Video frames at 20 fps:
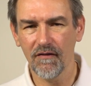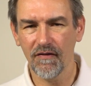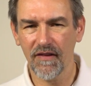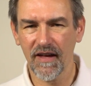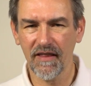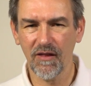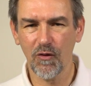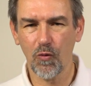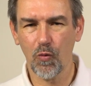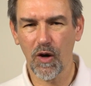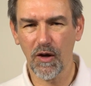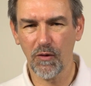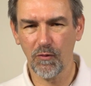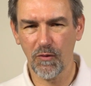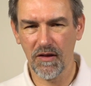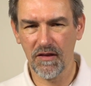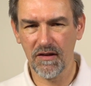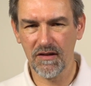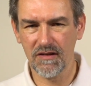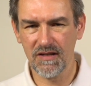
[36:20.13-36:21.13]
than the one
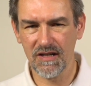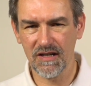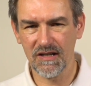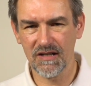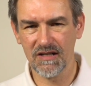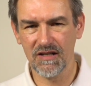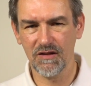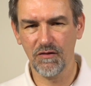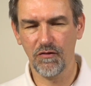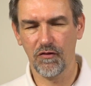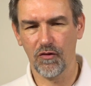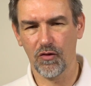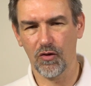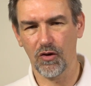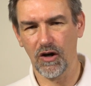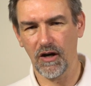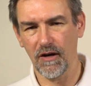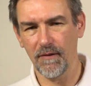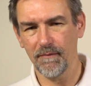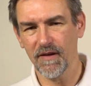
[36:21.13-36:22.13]
with the
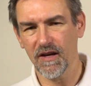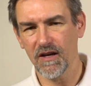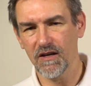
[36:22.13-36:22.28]
64.